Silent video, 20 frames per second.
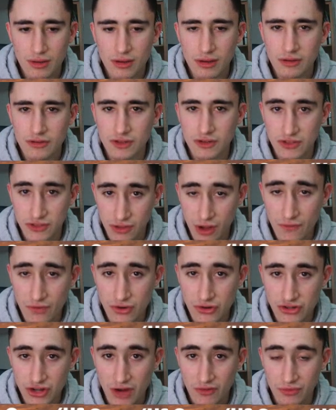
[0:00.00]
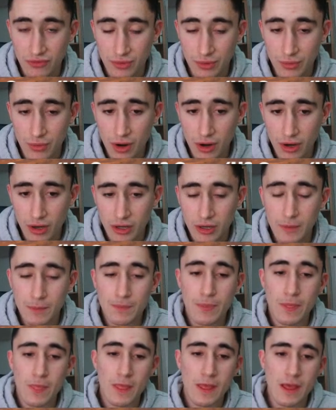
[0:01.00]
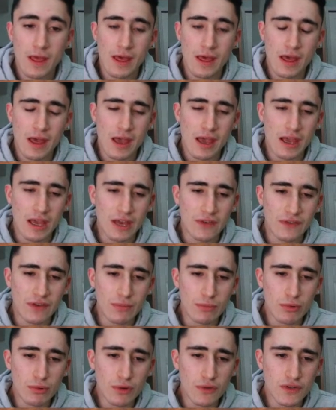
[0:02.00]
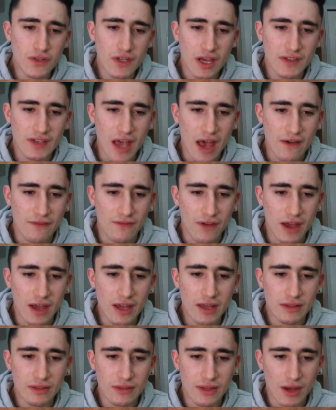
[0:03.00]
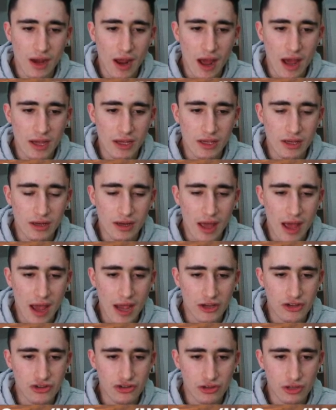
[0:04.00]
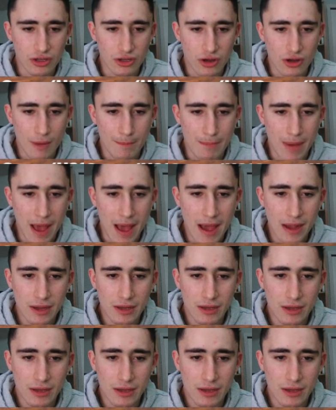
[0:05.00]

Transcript: discover check from the rook. If he moves his king to f8, then I can actually come back.